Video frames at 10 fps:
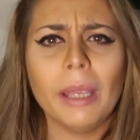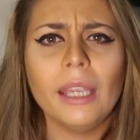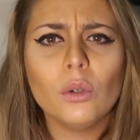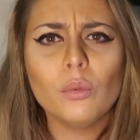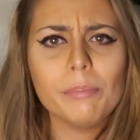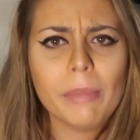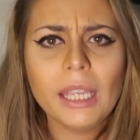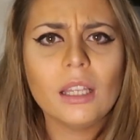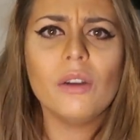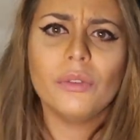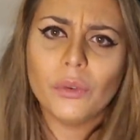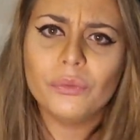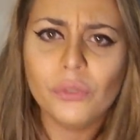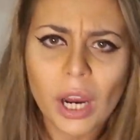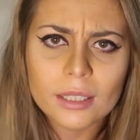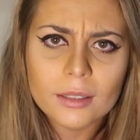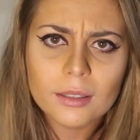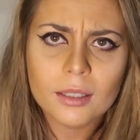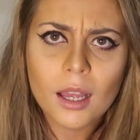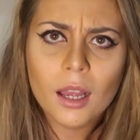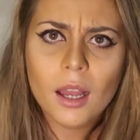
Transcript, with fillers: make a remake of Friends